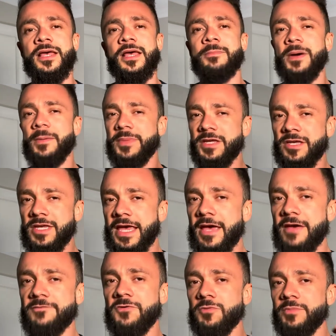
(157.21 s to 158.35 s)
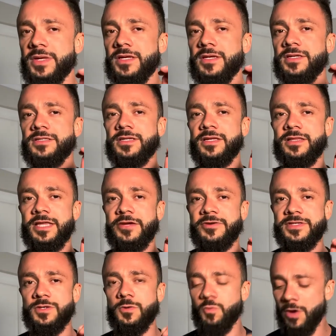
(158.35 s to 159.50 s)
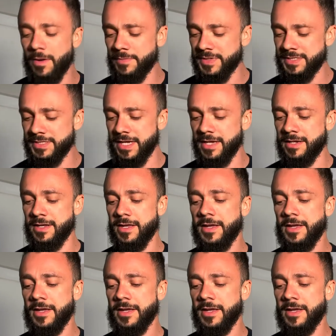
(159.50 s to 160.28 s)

But be careful, because there is a 1%